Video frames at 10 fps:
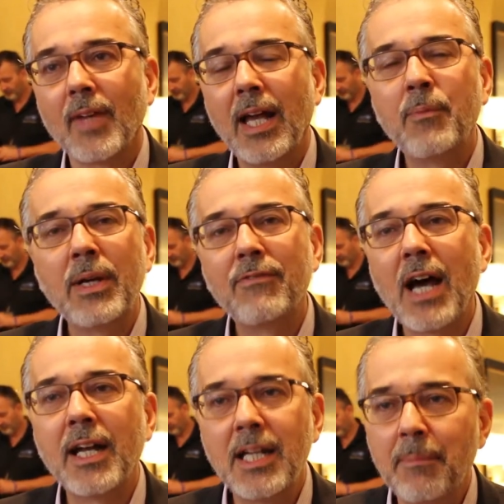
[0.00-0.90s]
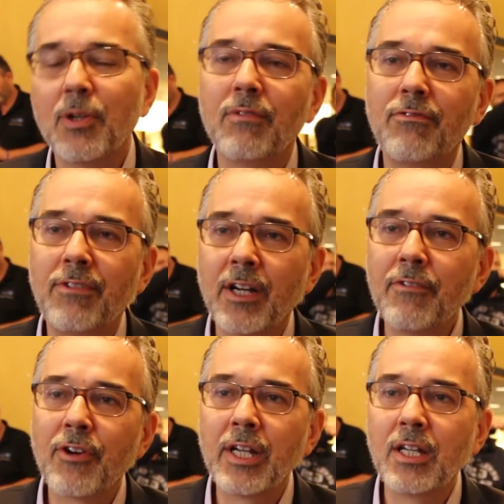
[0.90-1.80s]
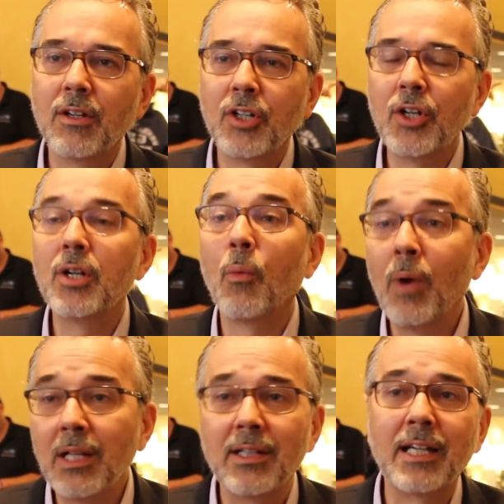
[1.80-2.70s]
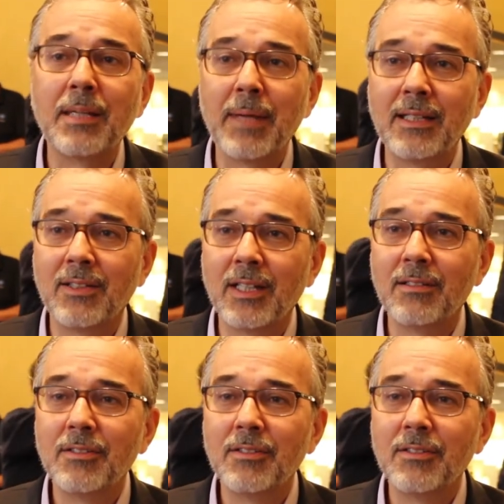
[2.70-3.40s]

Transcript: And we've got a number of very, very good, well documented